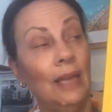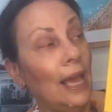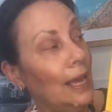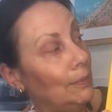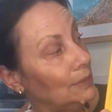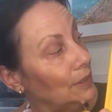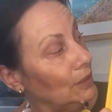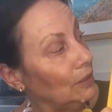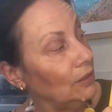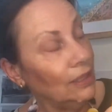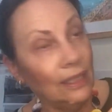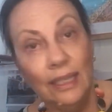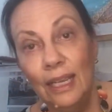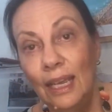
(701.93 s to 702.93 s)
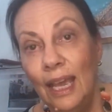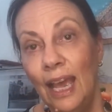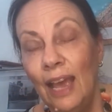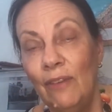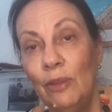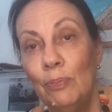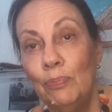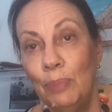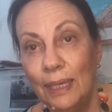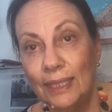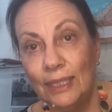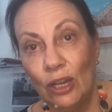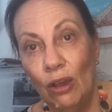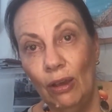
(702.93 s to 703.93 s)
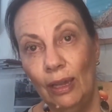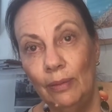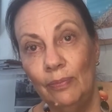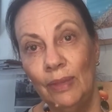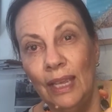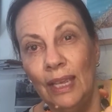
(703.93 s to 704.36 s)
absolutely have the best time